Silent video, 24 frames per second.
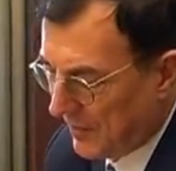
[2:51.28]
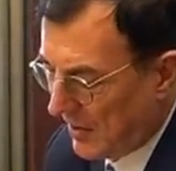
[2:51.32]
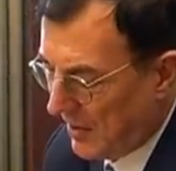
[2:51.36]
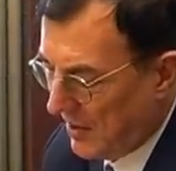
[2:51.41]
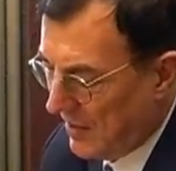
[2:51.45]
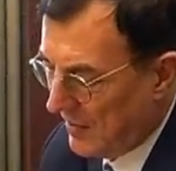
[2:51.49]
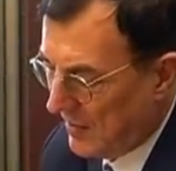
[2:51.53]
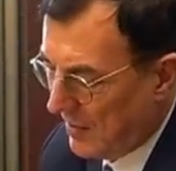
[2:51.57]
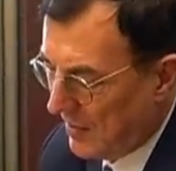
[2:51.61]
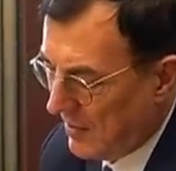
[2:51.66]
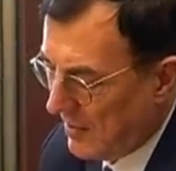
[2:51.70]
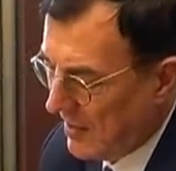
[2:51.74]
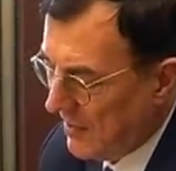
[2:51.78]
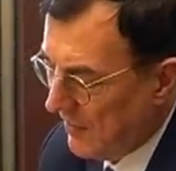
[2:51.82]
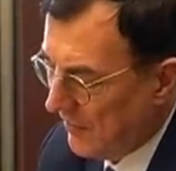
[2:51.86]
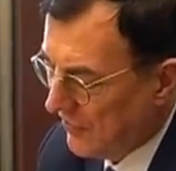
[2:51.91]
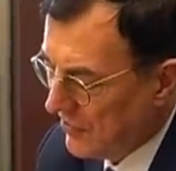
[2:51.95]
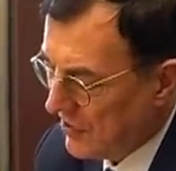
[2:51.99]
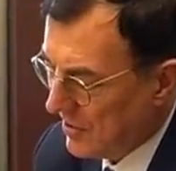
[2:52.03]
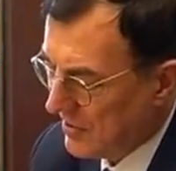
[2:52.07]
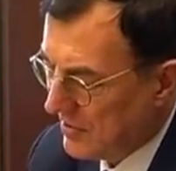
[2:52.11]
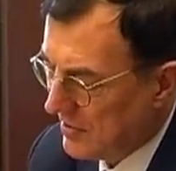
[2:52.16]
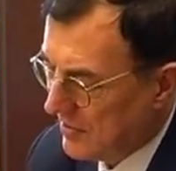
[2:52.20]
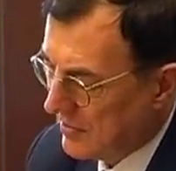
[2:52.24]
and they leave
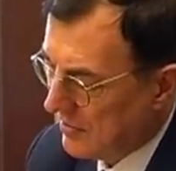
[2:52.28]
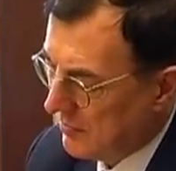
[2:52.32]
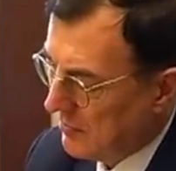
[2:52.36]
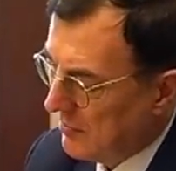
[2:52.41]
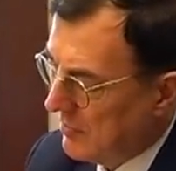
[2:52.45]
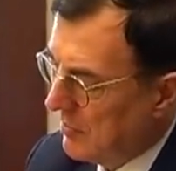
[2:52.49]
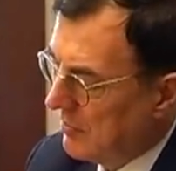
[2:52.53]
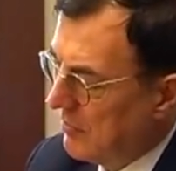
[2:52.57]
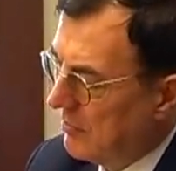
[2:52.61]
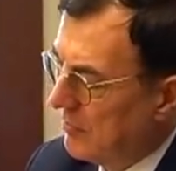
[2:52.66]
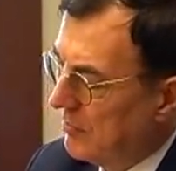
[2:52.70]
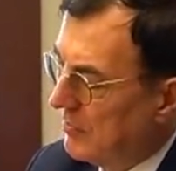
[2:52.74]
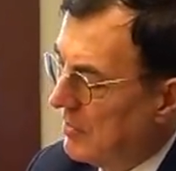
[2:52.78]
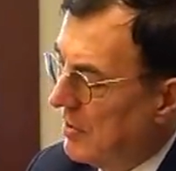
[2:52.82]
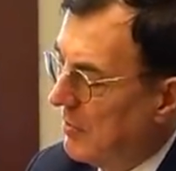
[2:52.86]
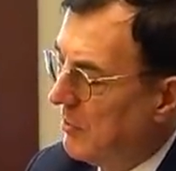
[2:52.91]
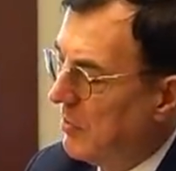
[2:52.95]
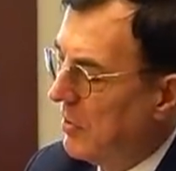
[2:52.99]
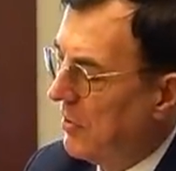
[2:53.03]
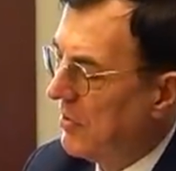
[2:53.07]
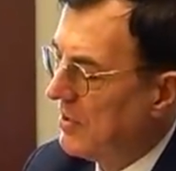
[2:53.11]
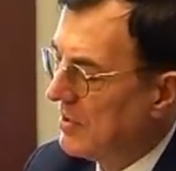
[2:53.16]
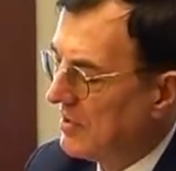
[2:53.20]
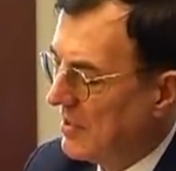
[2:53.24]
just
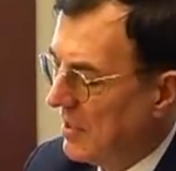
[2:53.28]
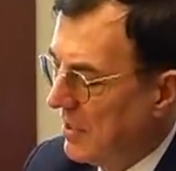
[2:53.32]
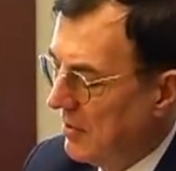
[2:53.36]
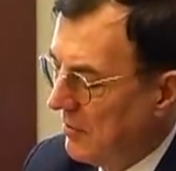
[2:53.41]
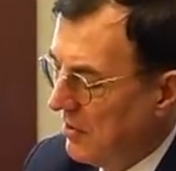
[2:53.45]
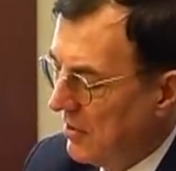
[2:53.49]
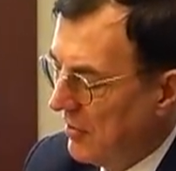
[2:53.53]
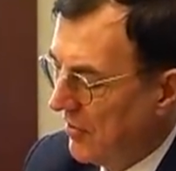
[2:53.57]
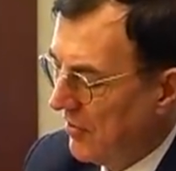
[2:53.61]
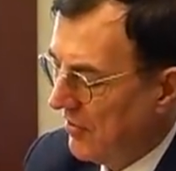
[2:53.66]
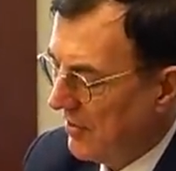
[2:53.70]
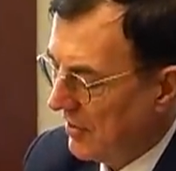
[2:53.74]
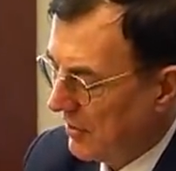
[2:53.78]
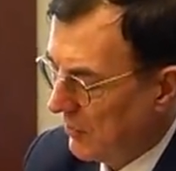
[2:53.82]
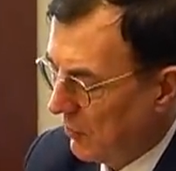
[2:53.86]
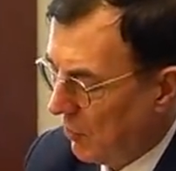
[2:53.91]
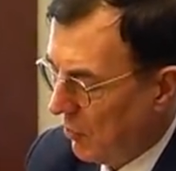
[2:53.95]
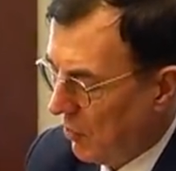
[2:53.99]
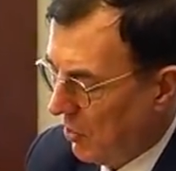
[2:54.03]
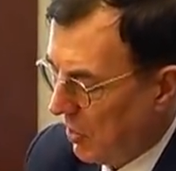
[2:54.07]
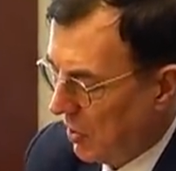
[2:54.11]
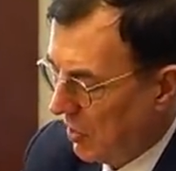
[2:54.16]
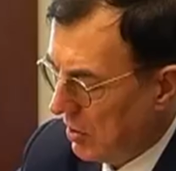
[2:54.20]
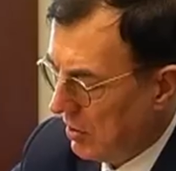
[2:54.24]
about a centimeter thick
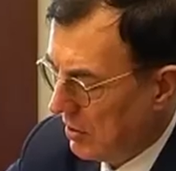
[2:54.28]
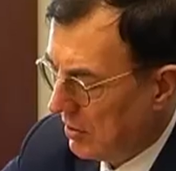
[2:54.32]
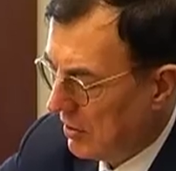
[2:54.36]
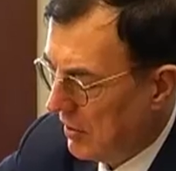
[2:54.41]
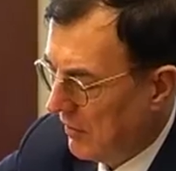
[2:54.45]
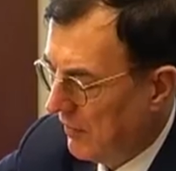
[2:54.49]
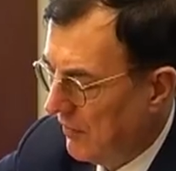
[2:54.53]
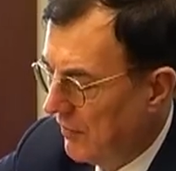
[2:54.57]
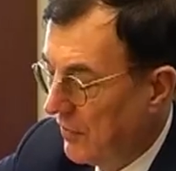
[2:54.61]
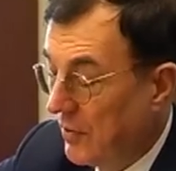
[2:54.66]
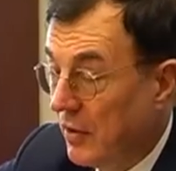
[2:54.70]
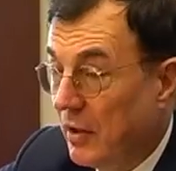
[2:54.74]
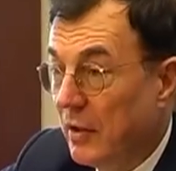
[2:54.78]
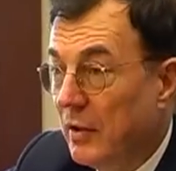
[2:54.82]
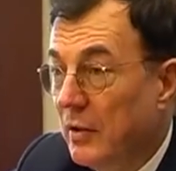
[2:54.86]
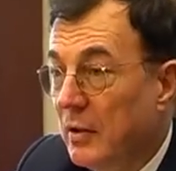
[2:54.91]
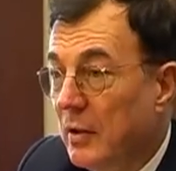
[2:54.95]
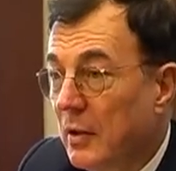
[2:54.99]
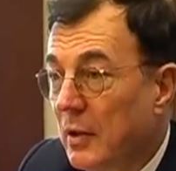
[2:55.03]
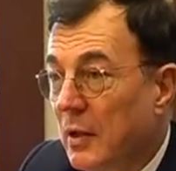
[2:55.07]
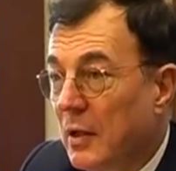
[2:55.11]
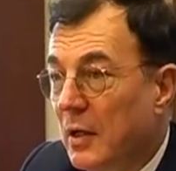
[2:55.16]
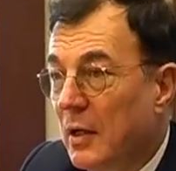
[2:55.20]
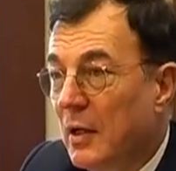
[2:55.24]
wall
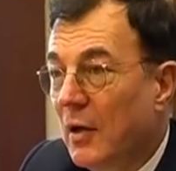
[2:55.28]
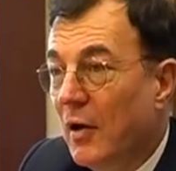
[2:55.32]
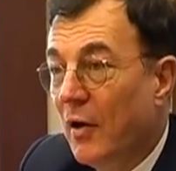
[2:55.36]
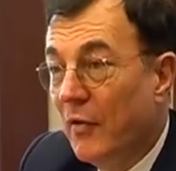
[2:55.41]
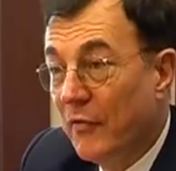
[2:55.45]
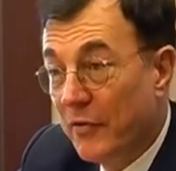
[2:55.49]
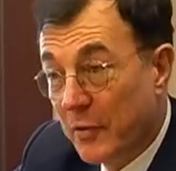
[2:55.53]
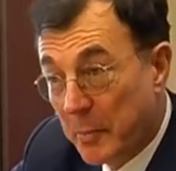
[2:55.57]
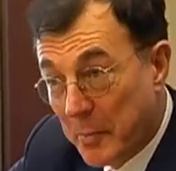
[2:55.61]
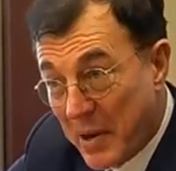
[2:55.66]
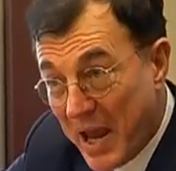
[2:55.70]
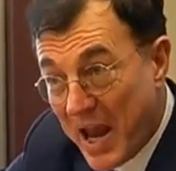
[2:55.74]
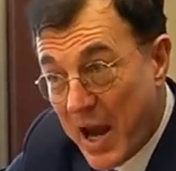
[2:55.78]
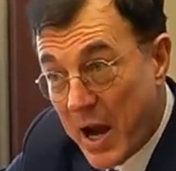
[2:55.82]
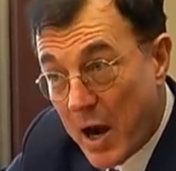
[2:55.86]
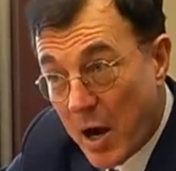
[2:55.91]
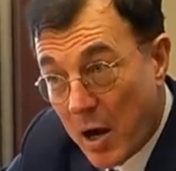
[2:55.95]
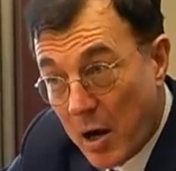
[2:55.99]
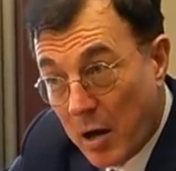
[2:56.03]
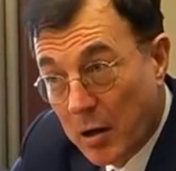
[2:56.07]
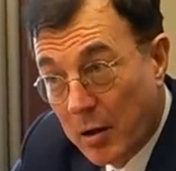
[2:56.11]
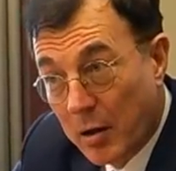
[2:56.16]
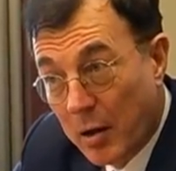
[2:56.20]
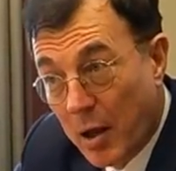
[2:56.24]
of the pear,
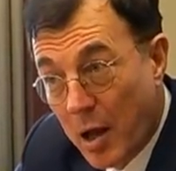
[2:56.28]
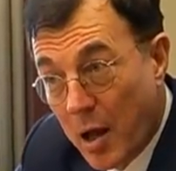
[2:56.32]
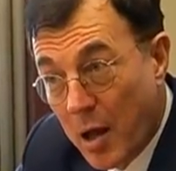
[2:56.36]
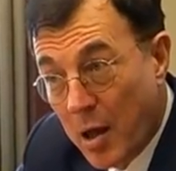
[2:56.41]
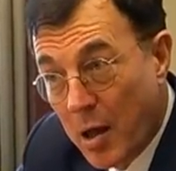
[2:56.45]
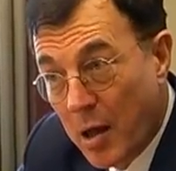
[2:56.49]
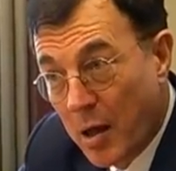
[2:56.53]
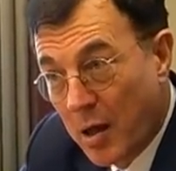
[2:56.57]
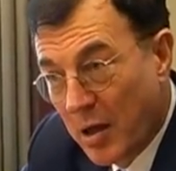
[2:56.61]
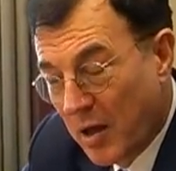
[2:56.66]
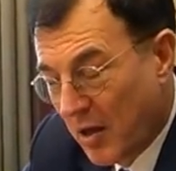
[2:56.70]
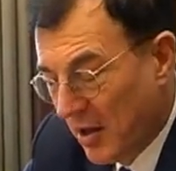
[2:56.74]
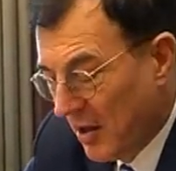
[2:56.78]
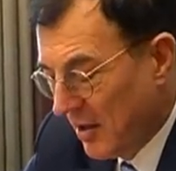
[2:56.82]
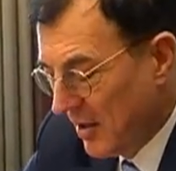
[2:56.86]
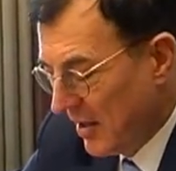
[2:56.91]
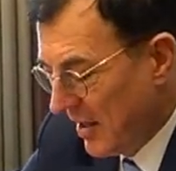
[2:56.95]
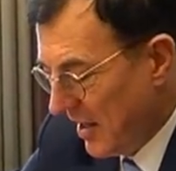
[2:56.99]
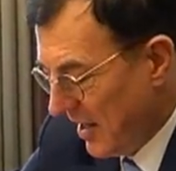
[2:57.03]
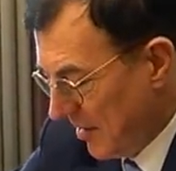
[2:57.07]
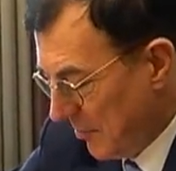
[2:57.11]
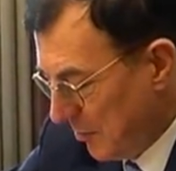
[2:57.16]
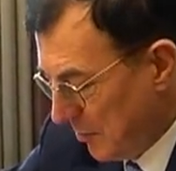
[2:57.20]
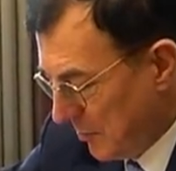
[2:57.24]

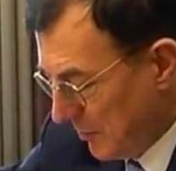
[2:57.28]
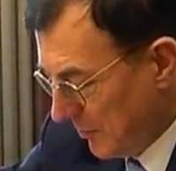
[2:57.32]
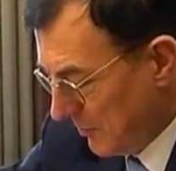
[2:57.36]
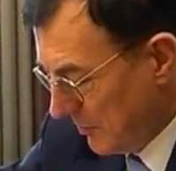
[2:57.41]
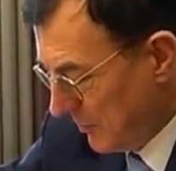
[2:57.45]
yeah? And